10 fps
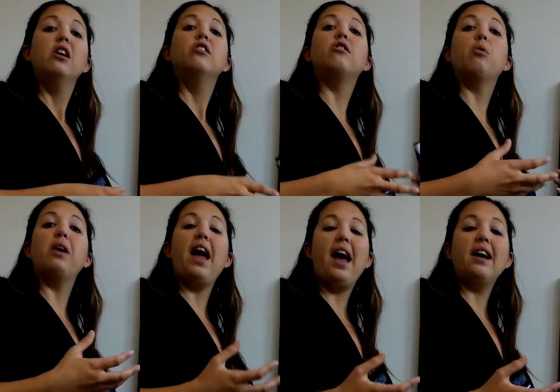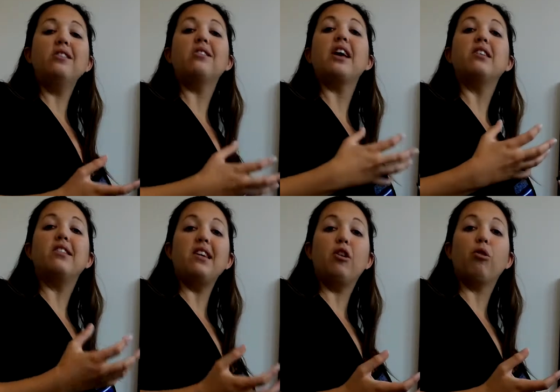So an asset
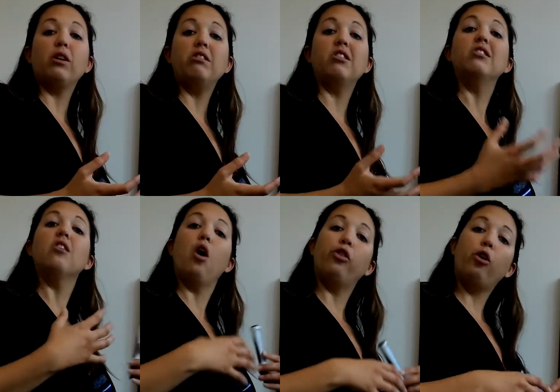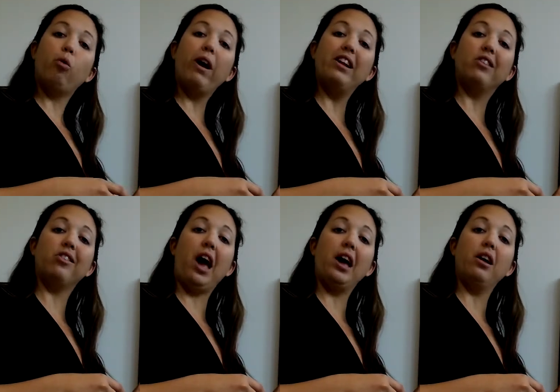decreases on the credit
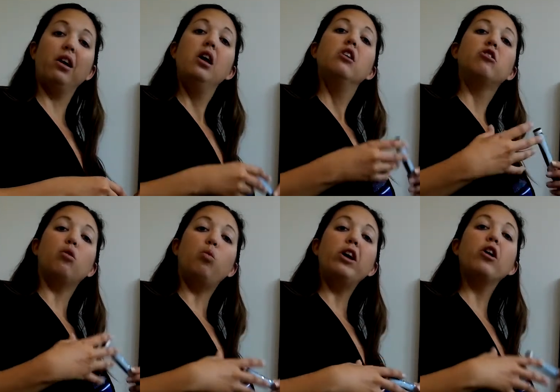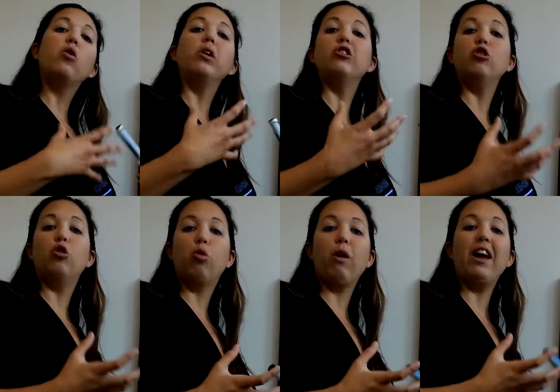side. So we are going to
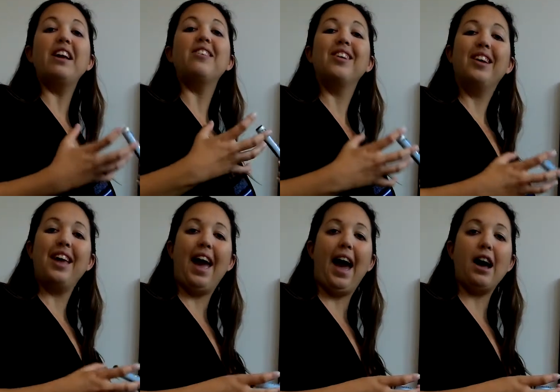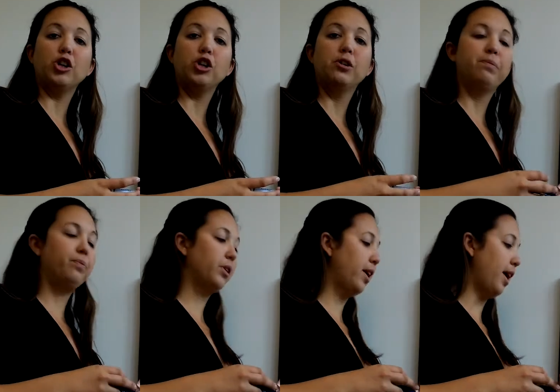credit cash.
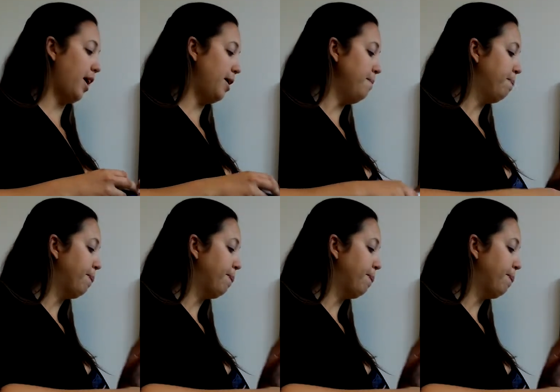Okay?